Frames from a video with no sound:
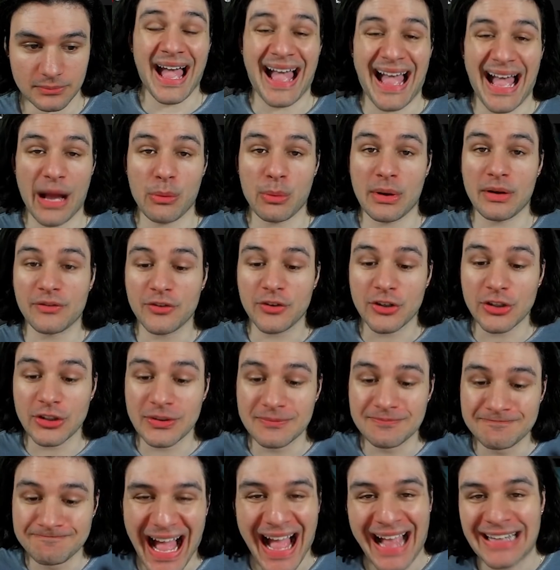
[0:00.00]
However,
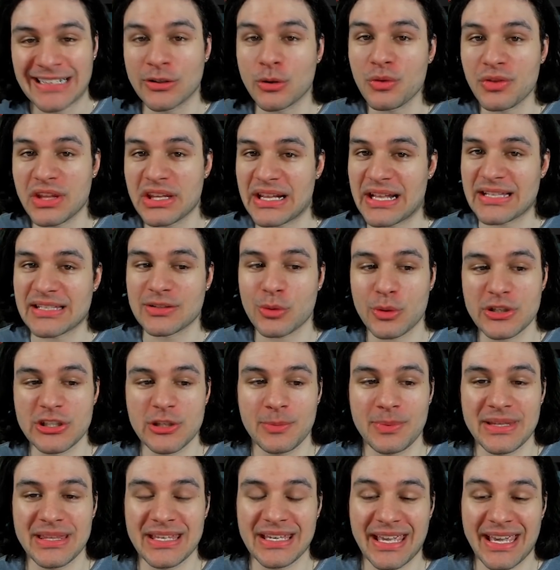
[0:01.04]
I don't think that's going to
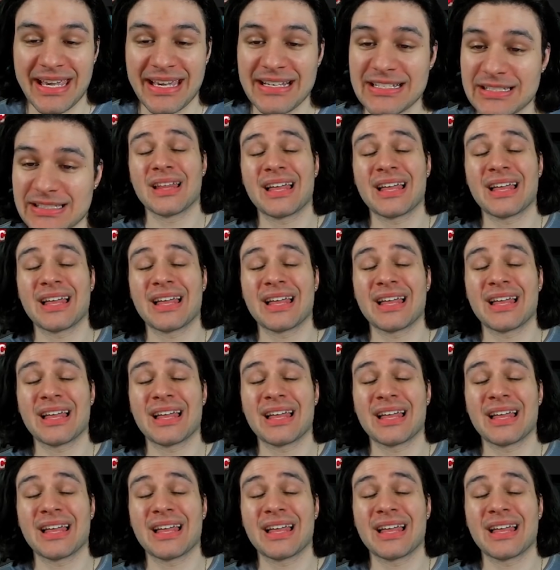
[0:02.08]
be the case.